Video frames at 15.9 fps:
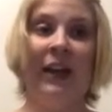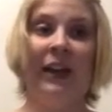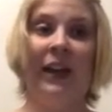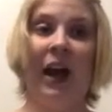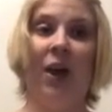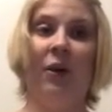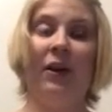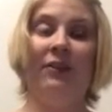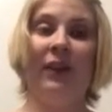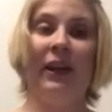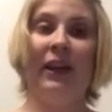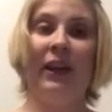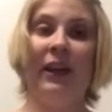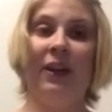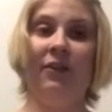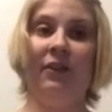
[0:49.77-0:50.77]
Now, if I
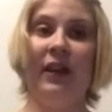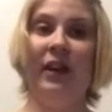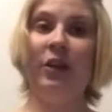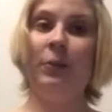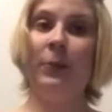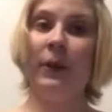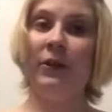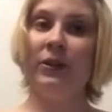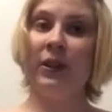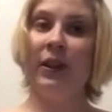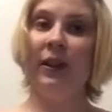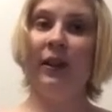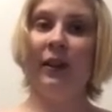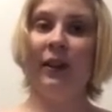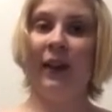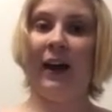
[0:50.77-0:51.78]
give each person
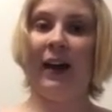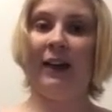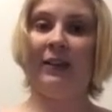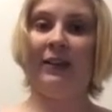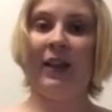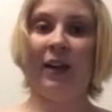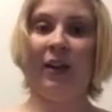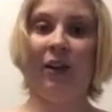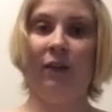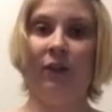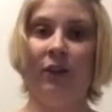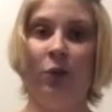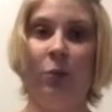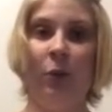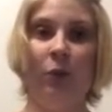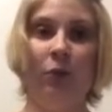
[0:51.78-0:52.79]
in the class
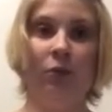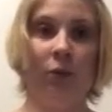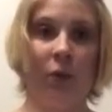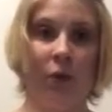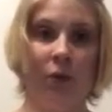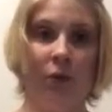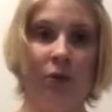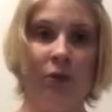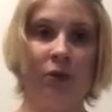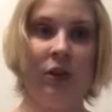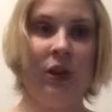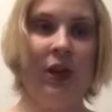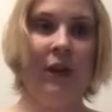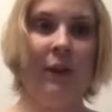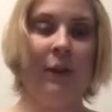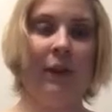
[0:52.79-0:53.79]
individual roles
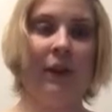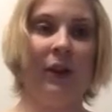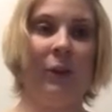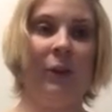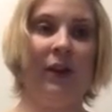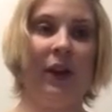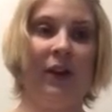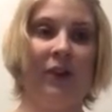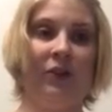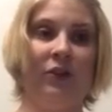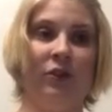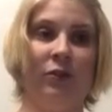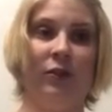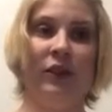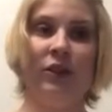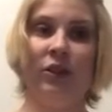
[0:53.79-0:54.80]
where they would have
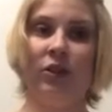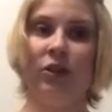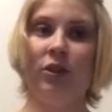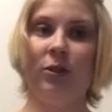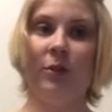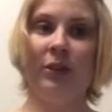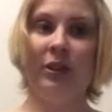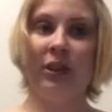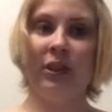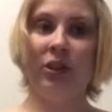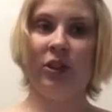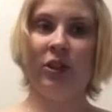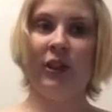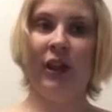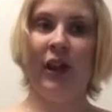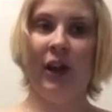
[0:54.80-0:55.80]
to research the
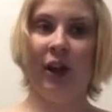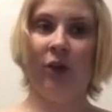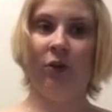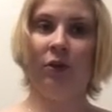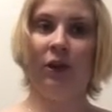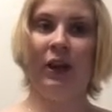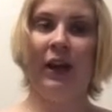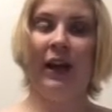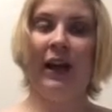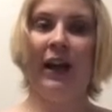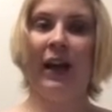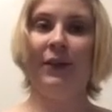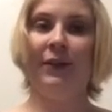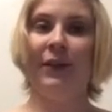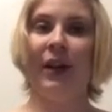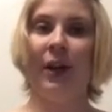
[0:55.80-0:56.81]
position they held and
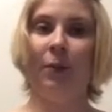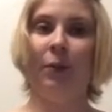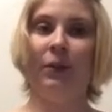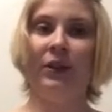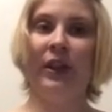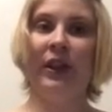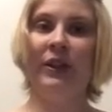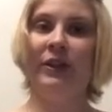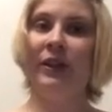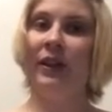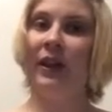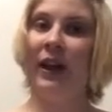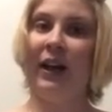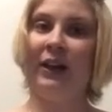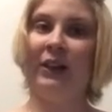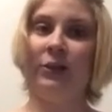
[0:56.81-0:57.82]
have a couple of days in
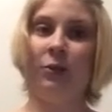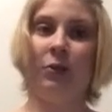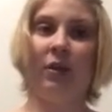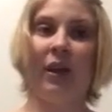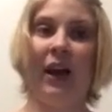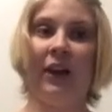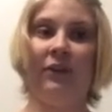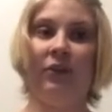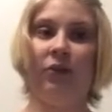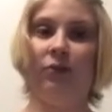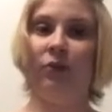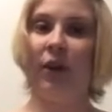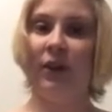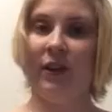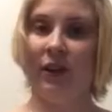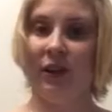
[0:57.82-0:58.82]
class where they have to
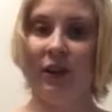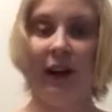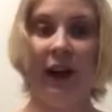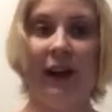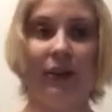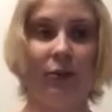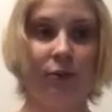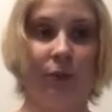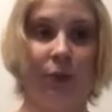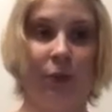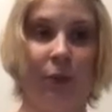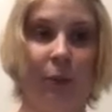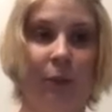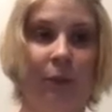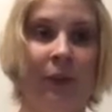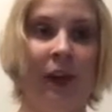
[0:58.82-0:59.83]
run the
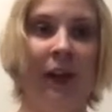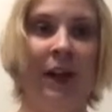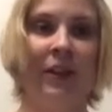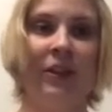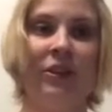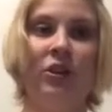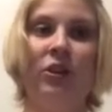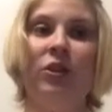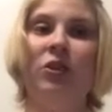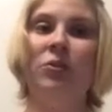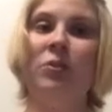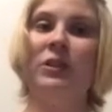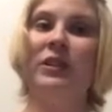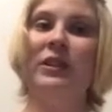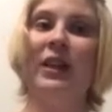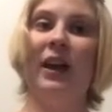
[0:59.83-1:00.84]
classroom, the students
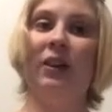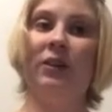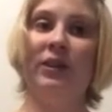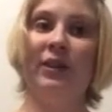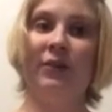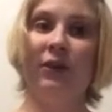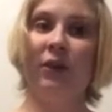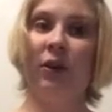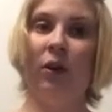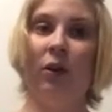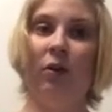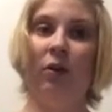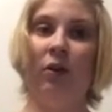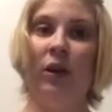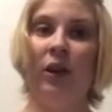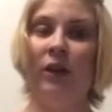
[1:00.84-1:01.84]
would see how
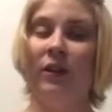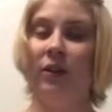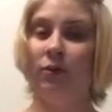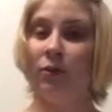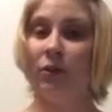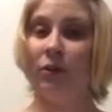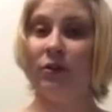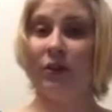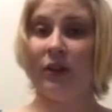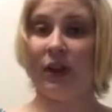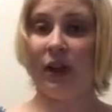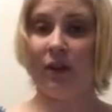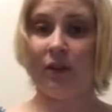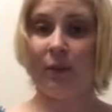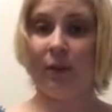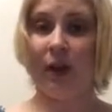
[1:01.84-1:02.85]
difficult the roles in
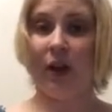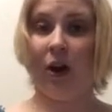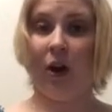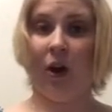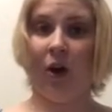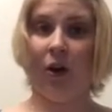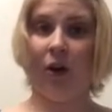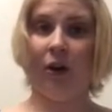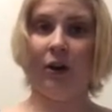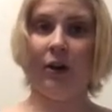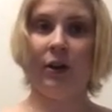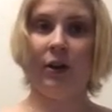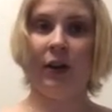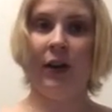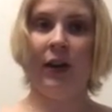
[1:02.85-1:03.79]
government are,